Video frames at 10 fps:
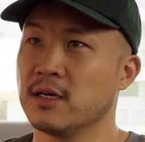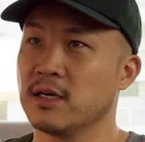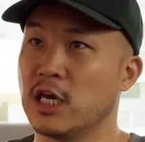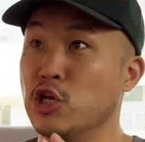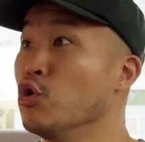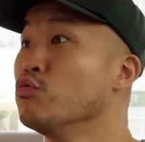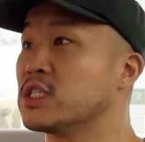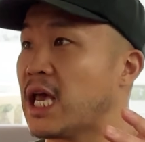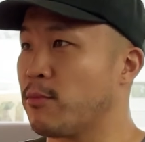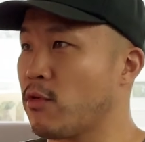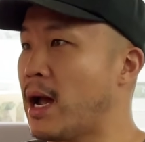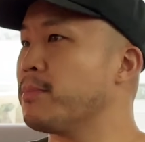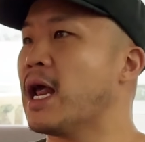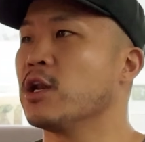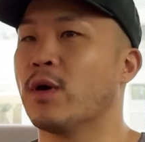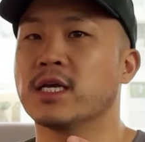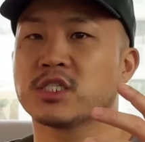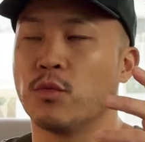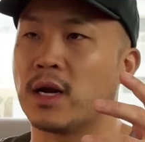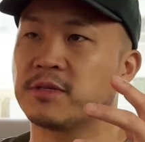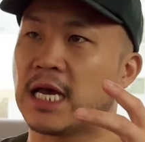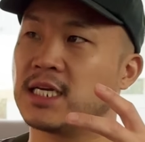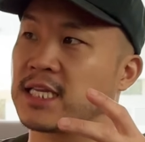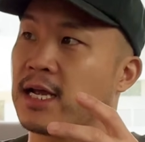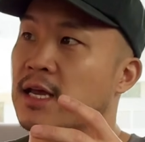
he knew samurai. But anyway, so what I'm saying is like,